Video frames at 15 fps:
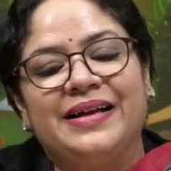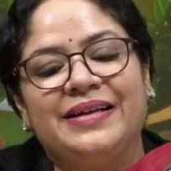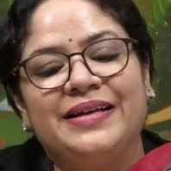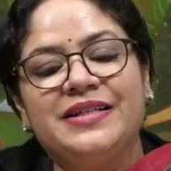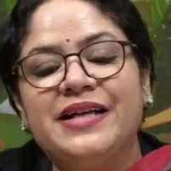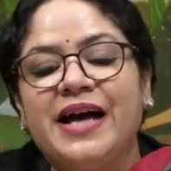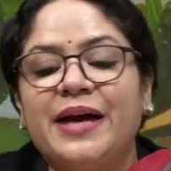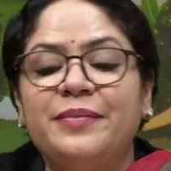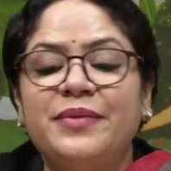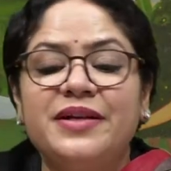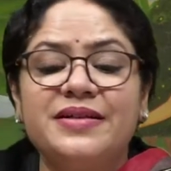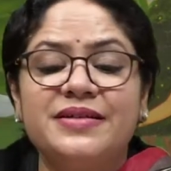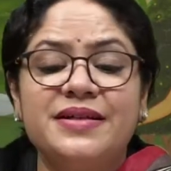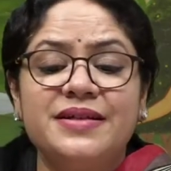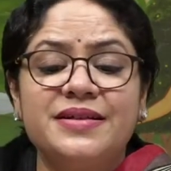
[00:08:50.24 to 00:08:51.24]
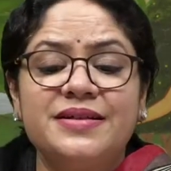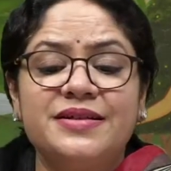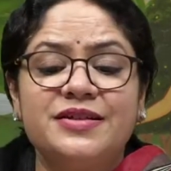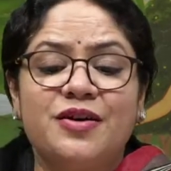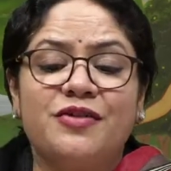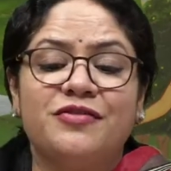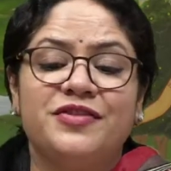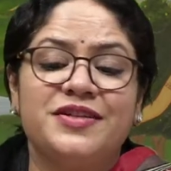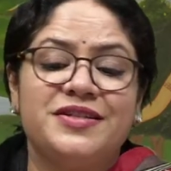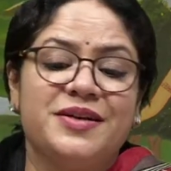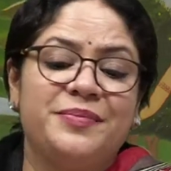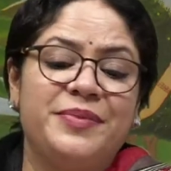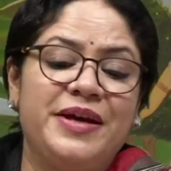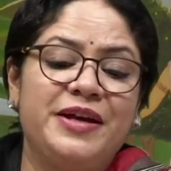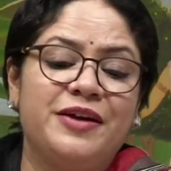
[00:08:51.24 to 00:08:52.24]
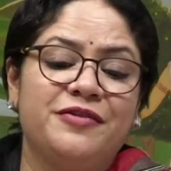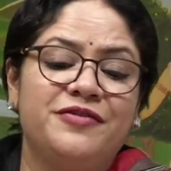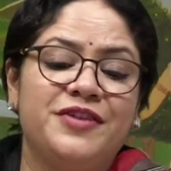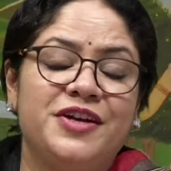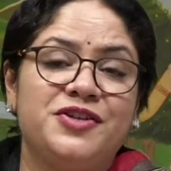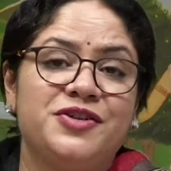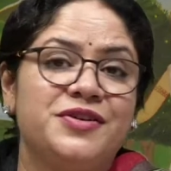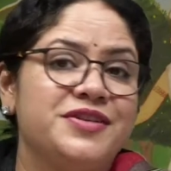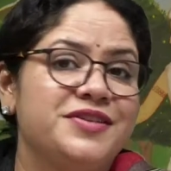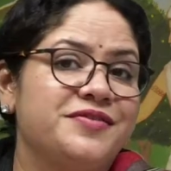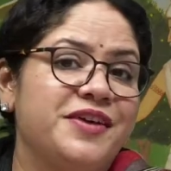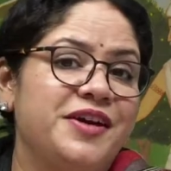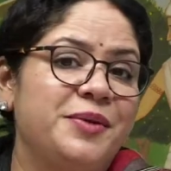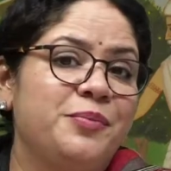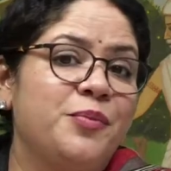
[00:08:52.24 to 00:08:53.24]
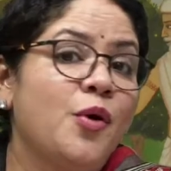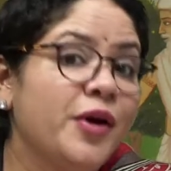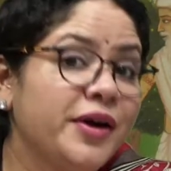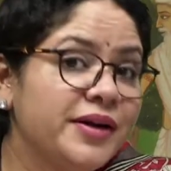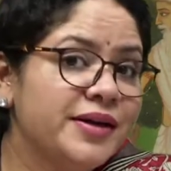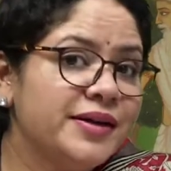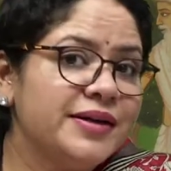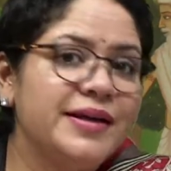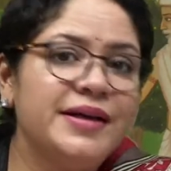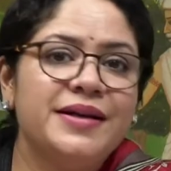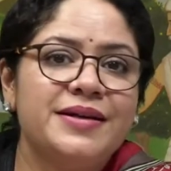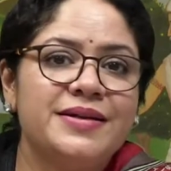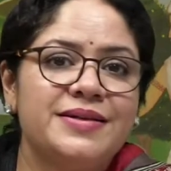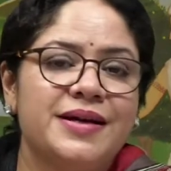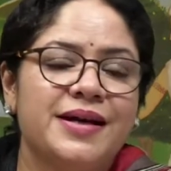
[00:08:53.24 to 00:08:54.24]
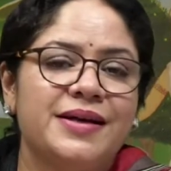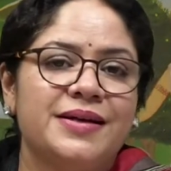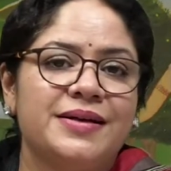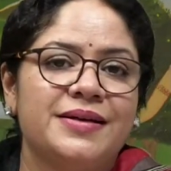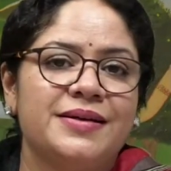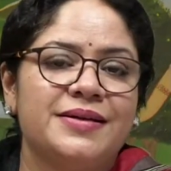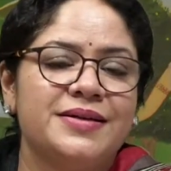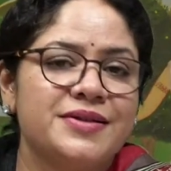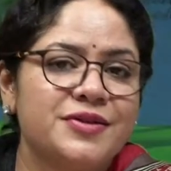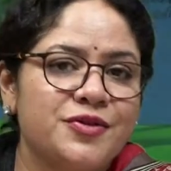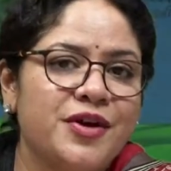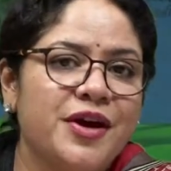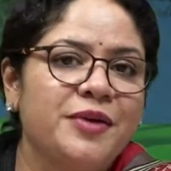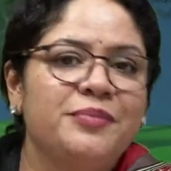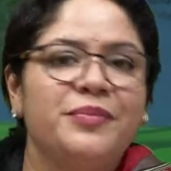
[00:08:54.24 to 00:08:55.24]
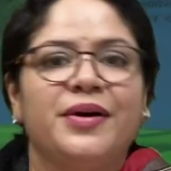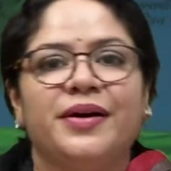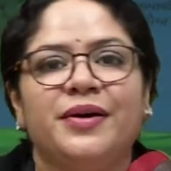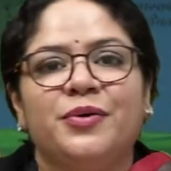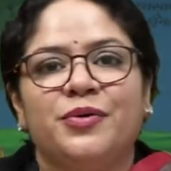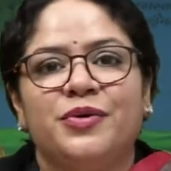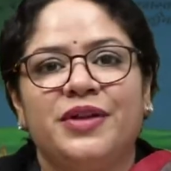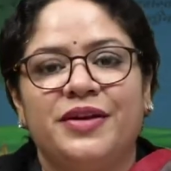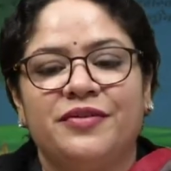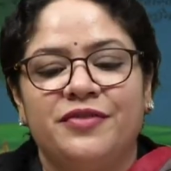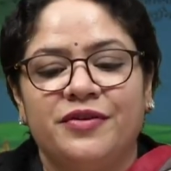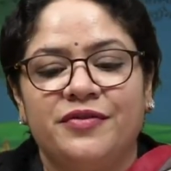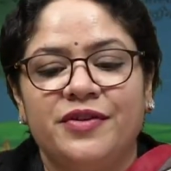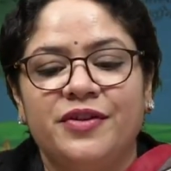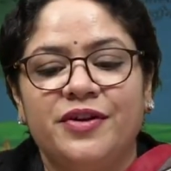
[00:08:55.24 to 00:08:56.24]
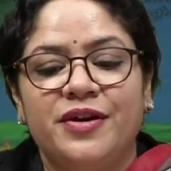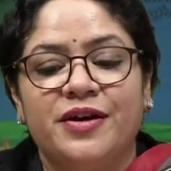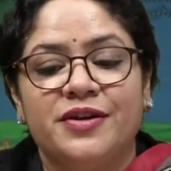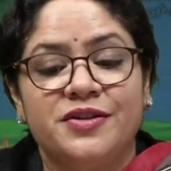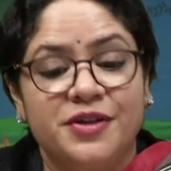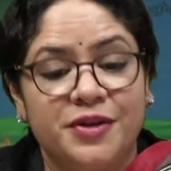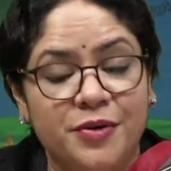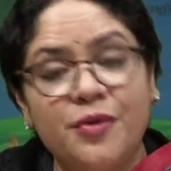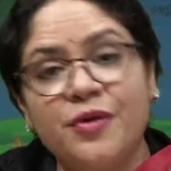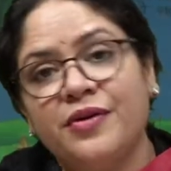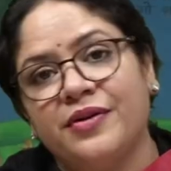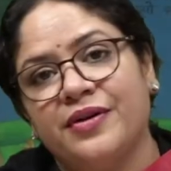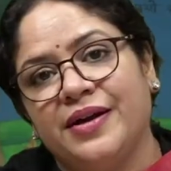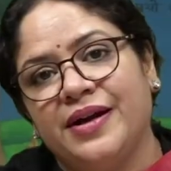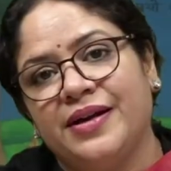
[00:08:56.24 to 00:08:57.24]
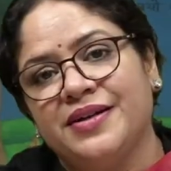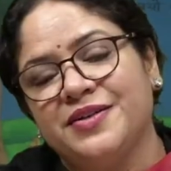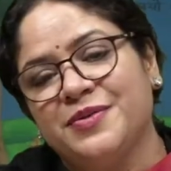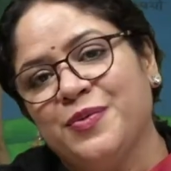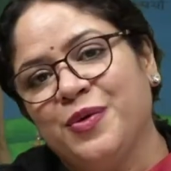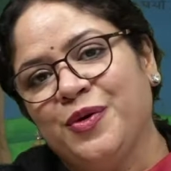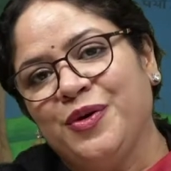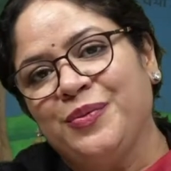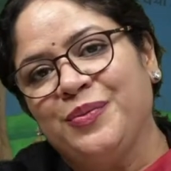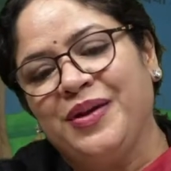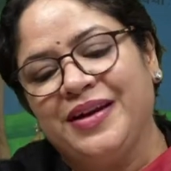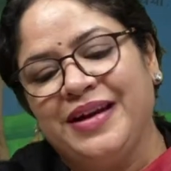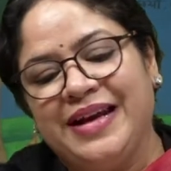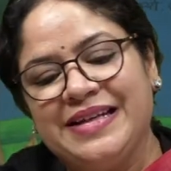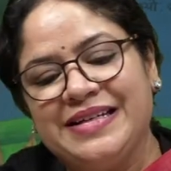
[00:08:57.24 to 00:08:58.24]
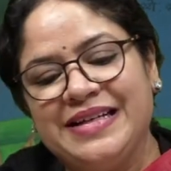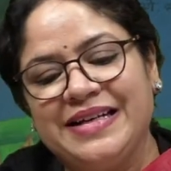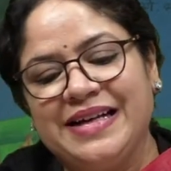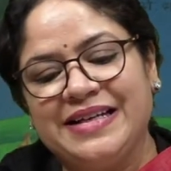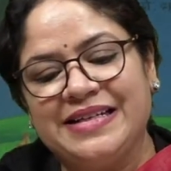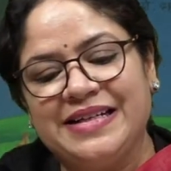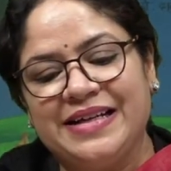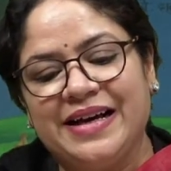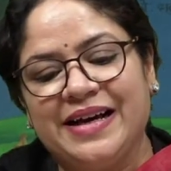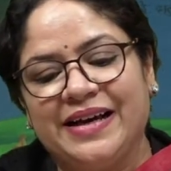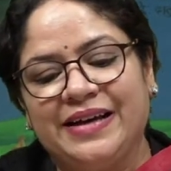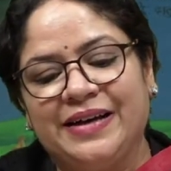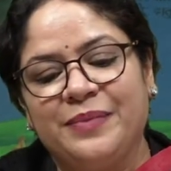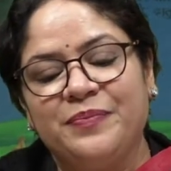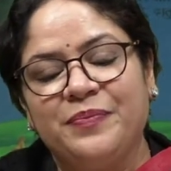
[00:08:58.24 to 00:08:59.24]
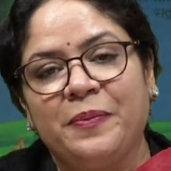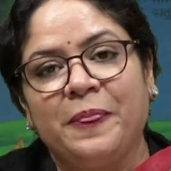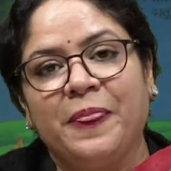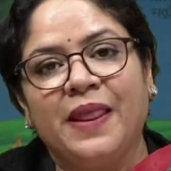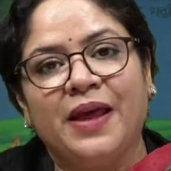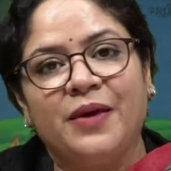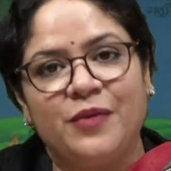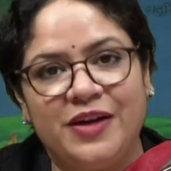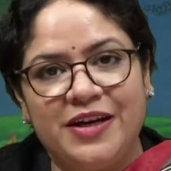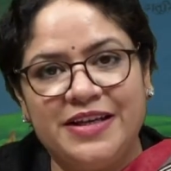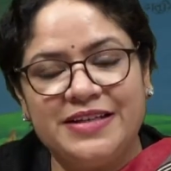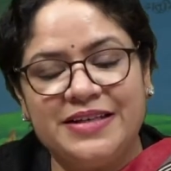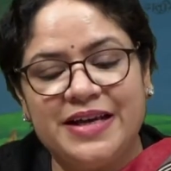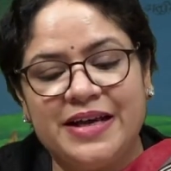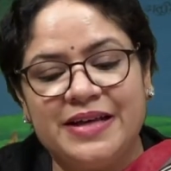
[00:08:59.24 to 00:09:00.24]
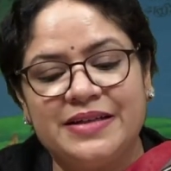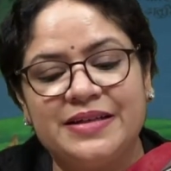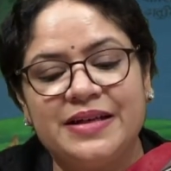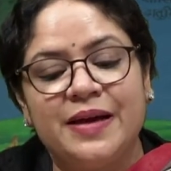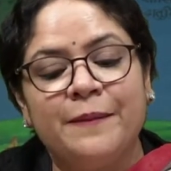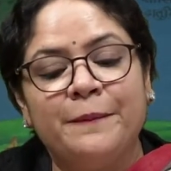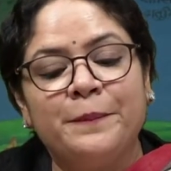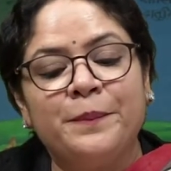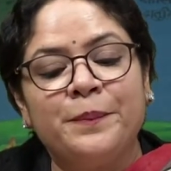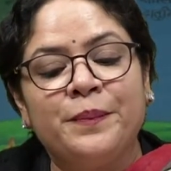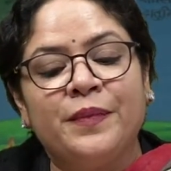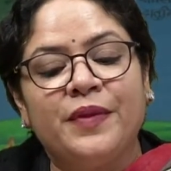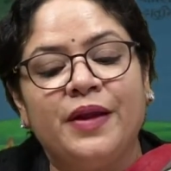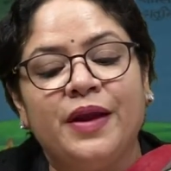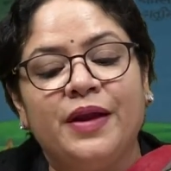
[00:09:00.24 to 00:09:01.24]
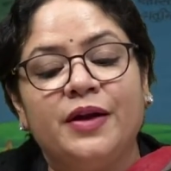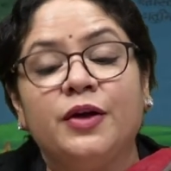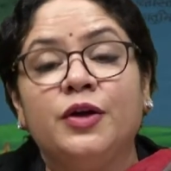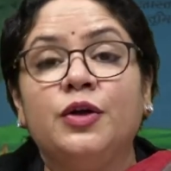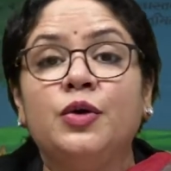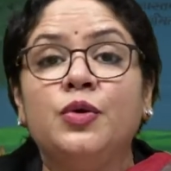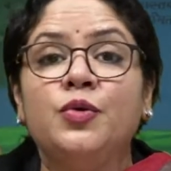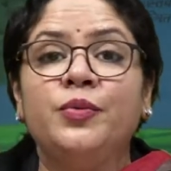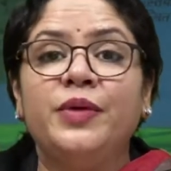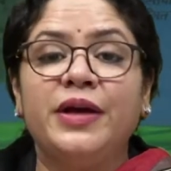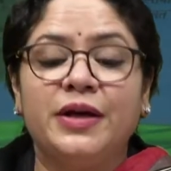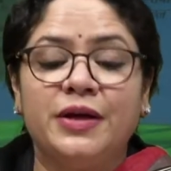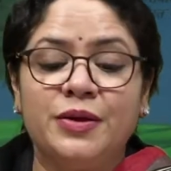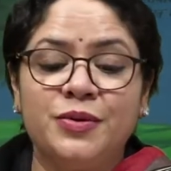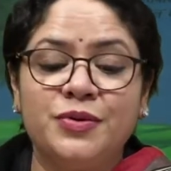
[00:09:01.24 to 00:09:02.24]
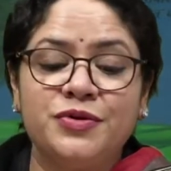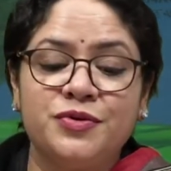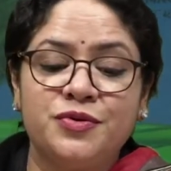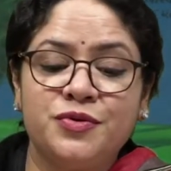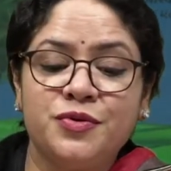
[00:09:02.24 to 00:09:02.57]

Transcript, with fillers: The timelessness of this appeal of nature is very poignantly decide, uh, described by Gurudev Ravindranath Tagore in his poem in 1889 when he says, In a gloomy closed